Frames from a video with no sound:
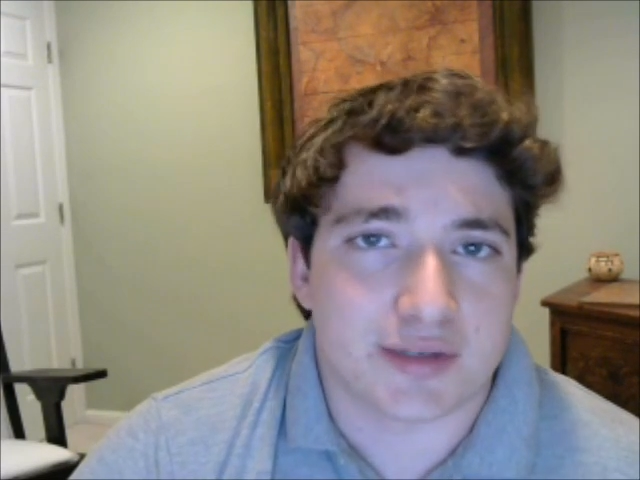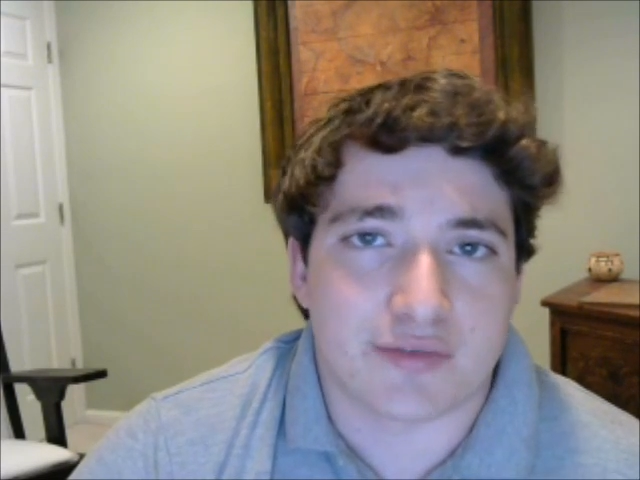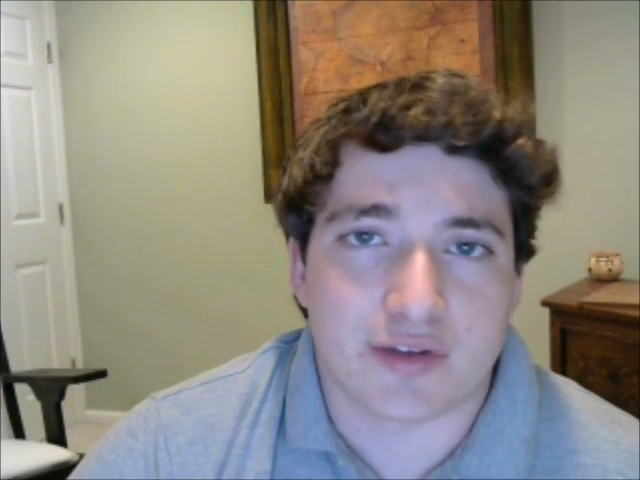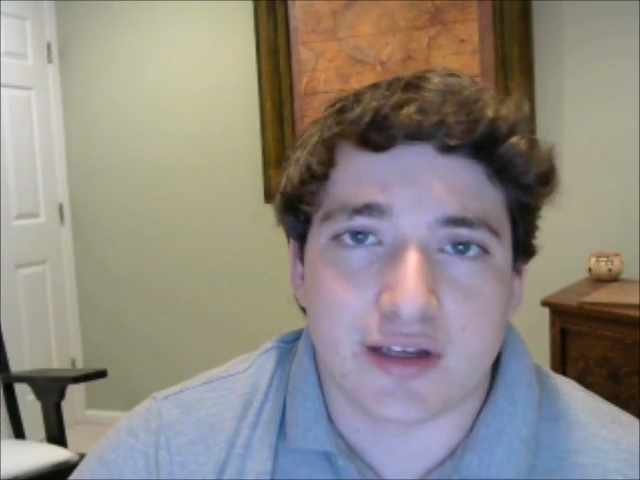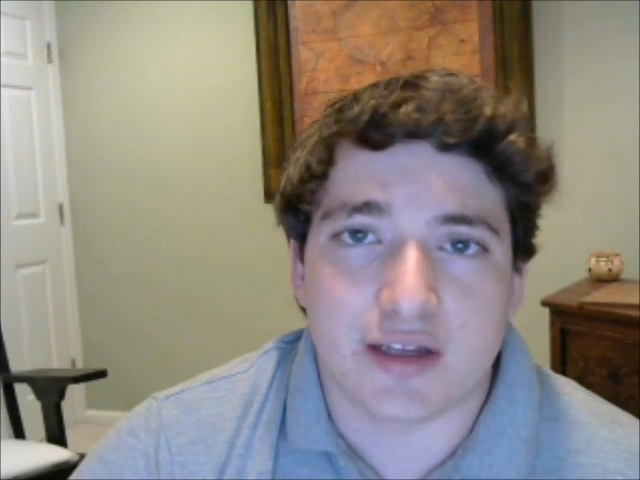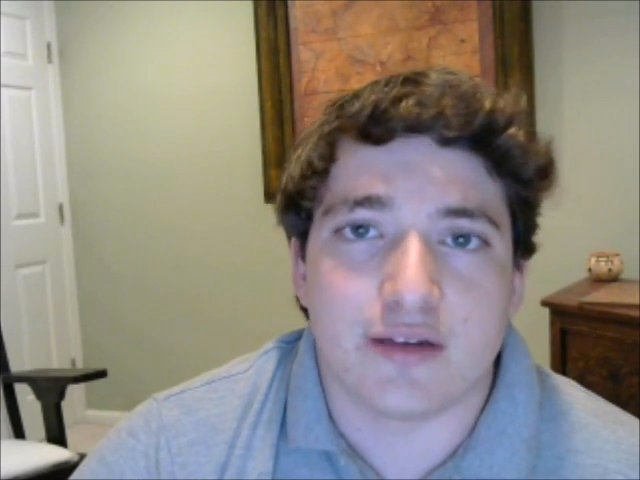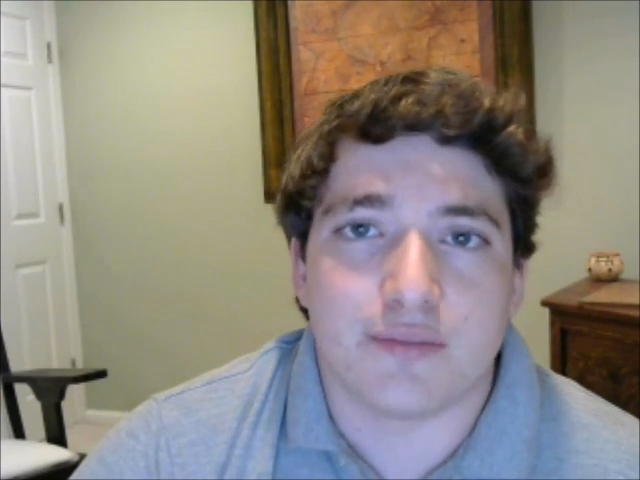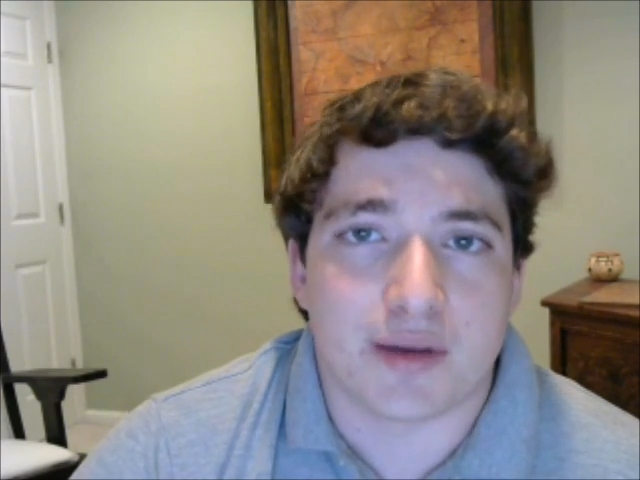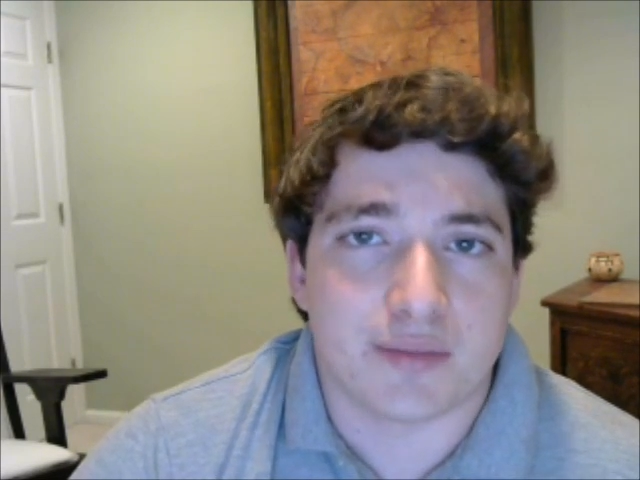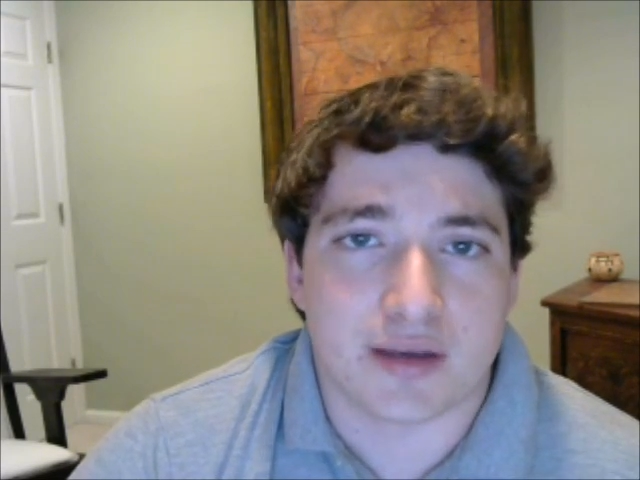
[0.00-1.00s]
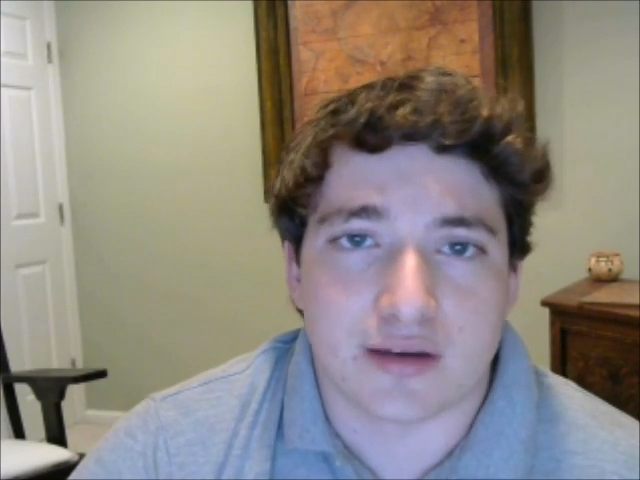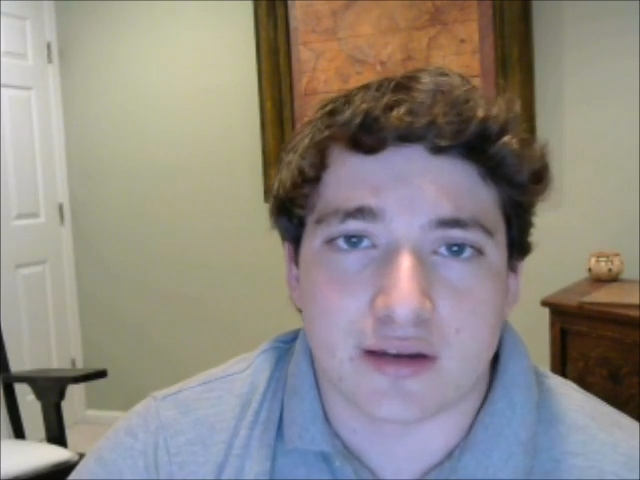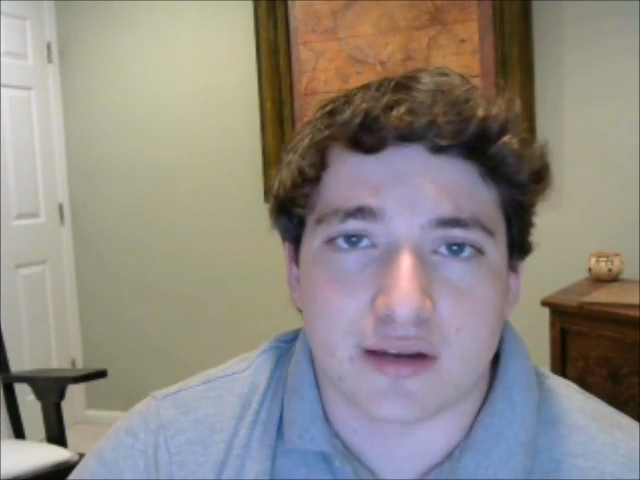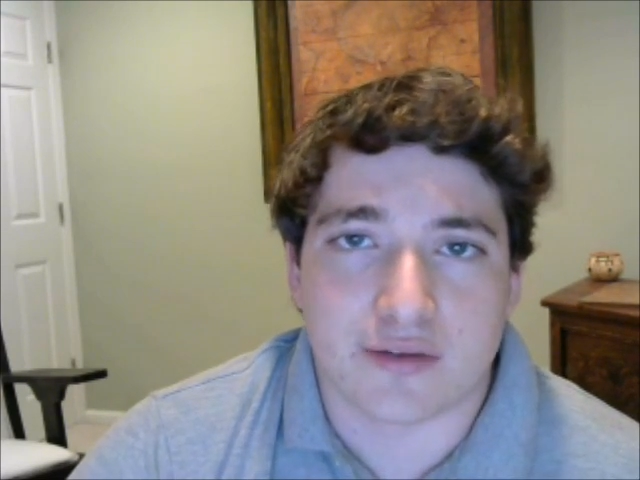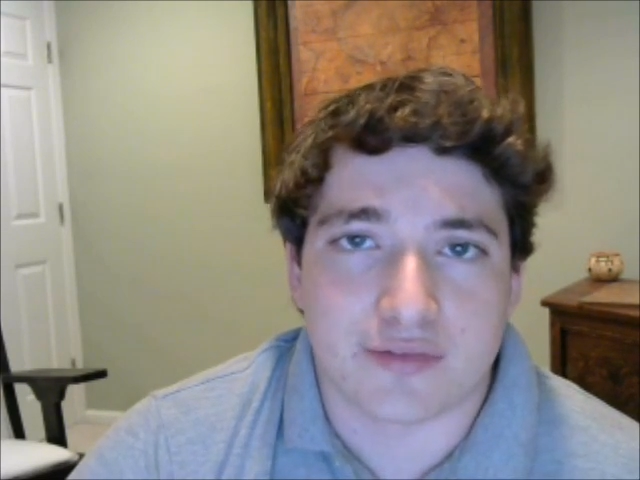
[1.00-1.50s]
If you need maybe
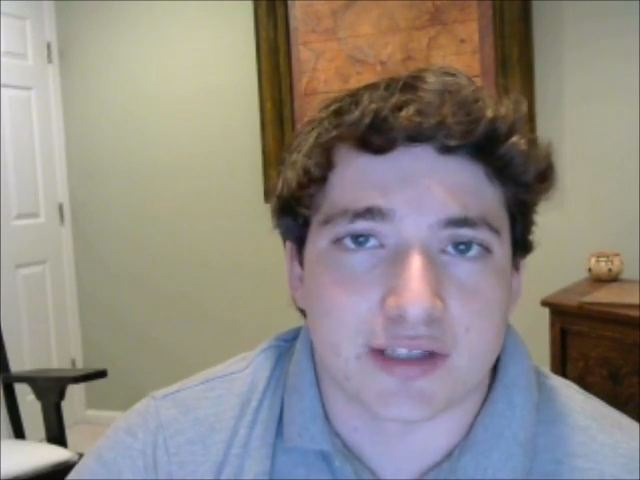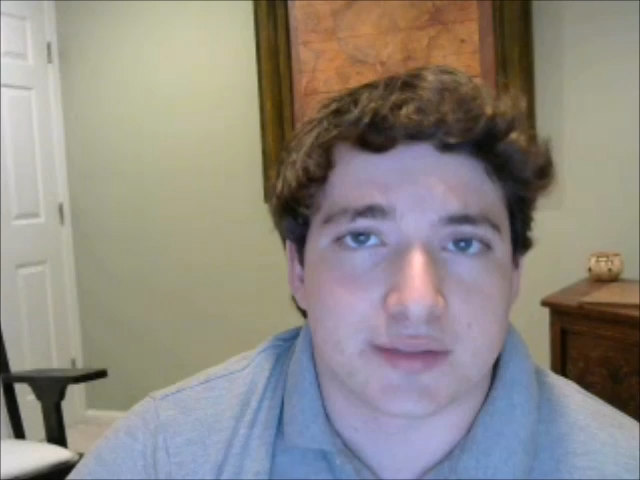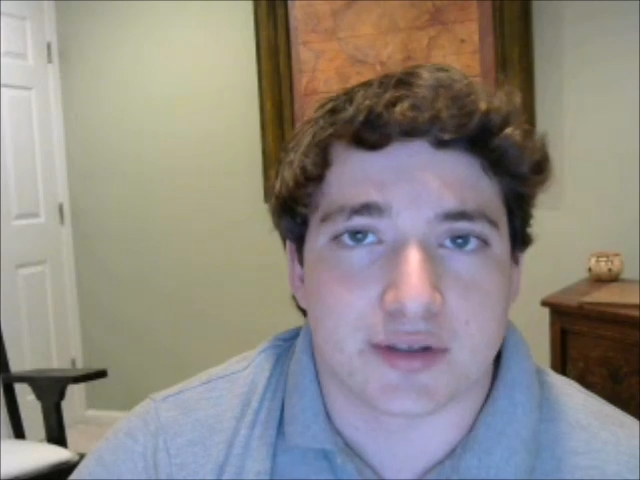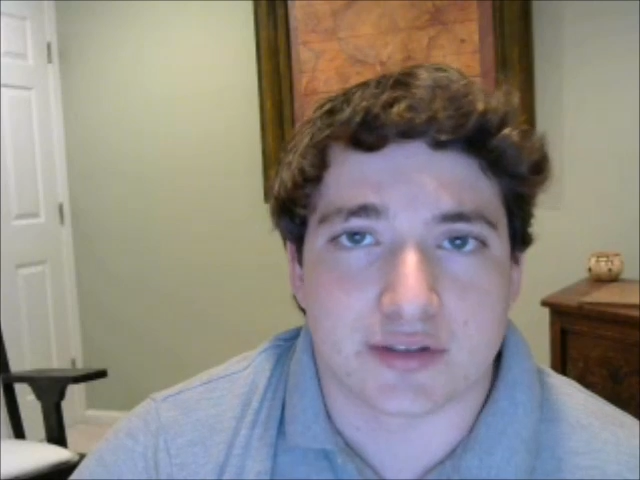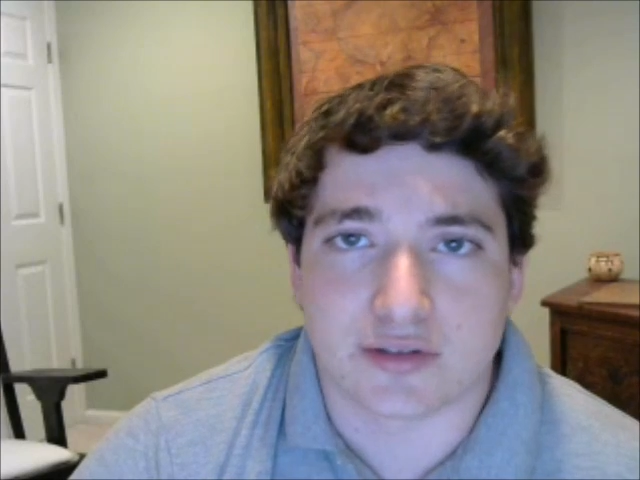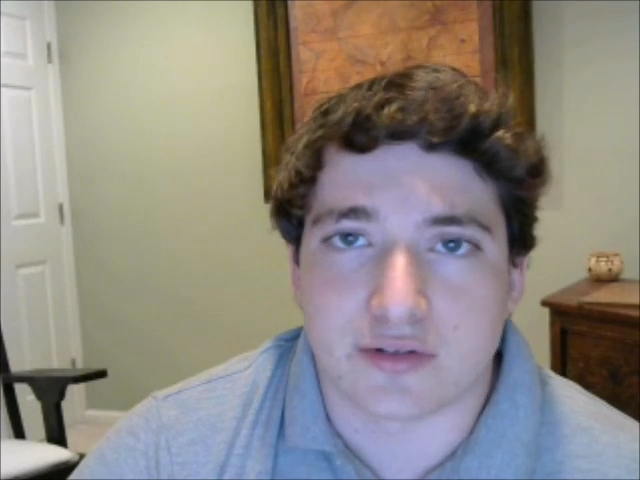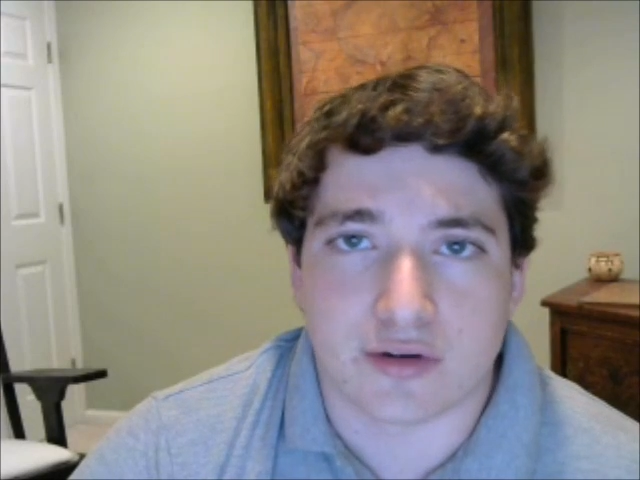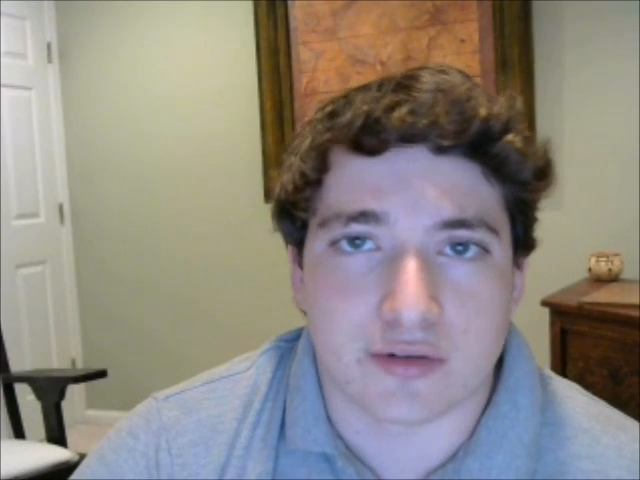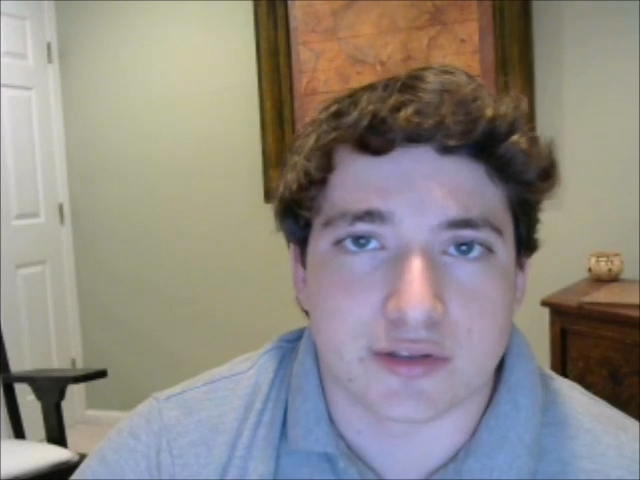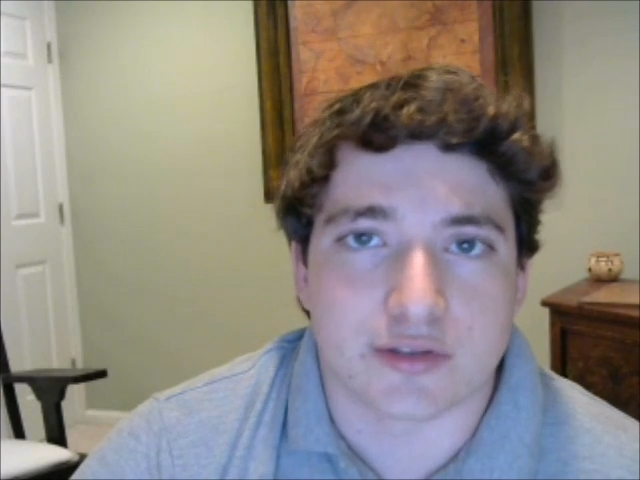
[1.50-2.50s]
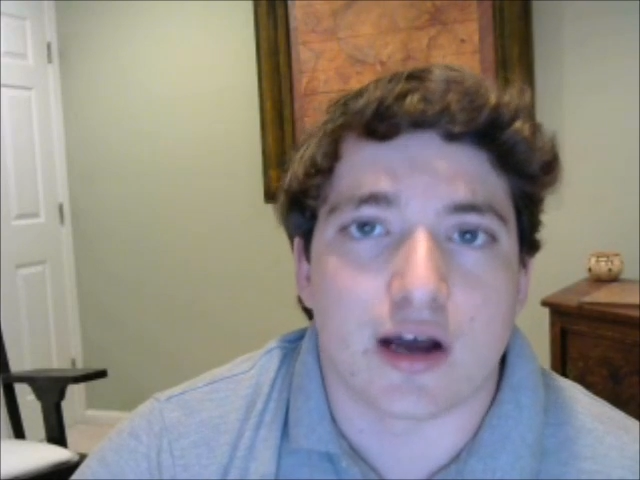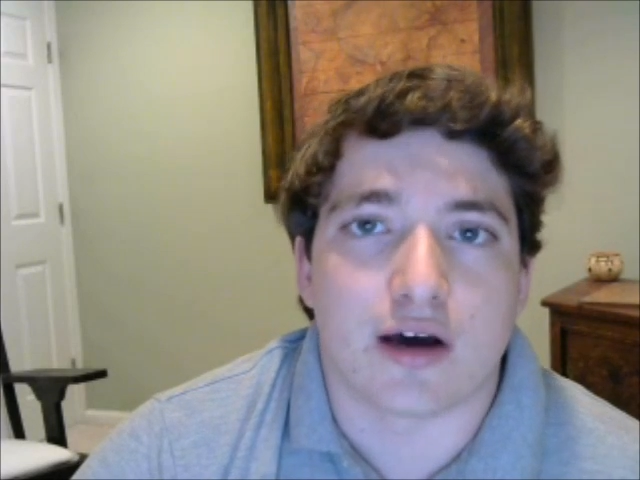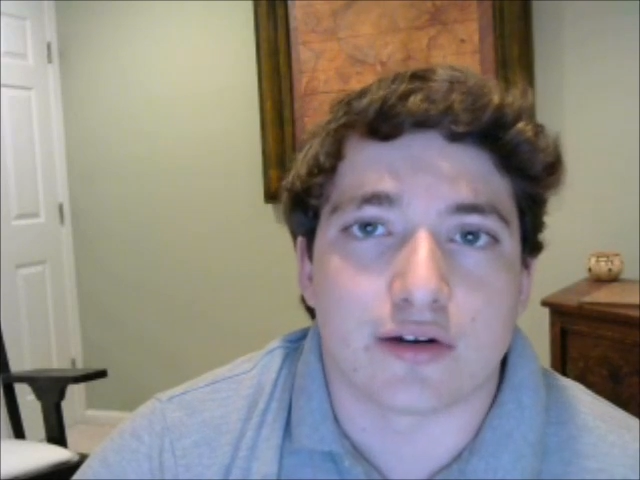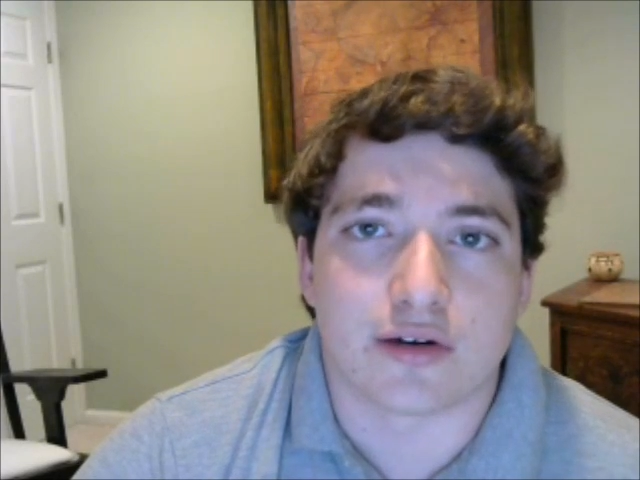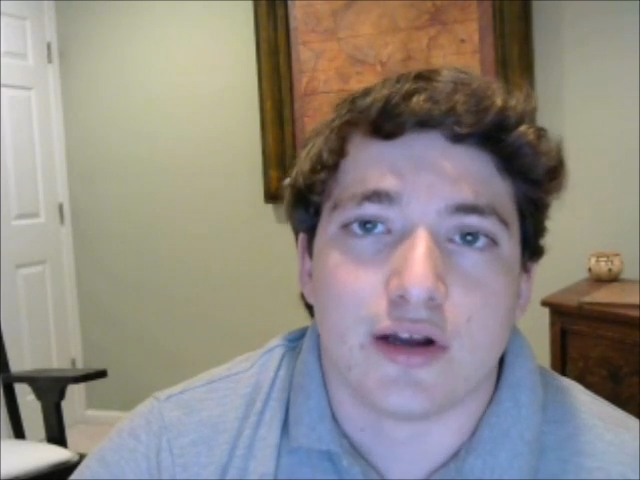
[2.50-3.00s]
a flex person, throw in
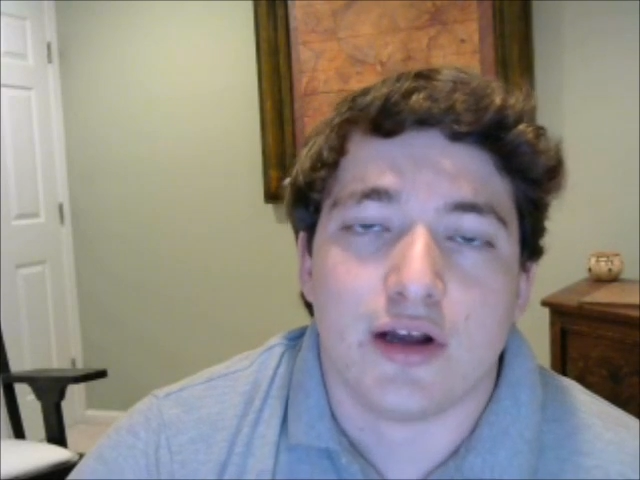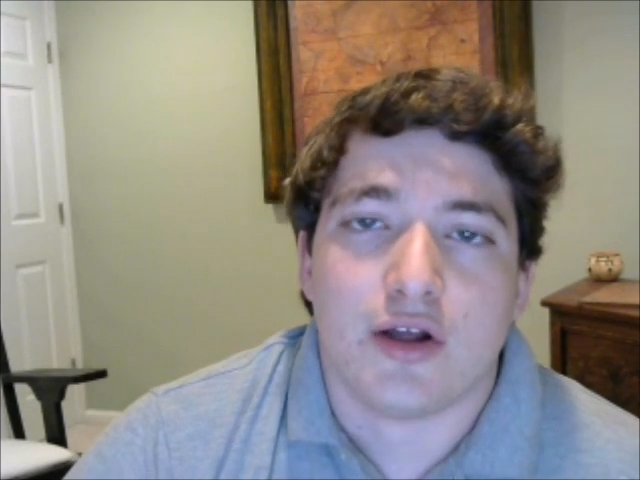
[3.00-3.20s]
Otter,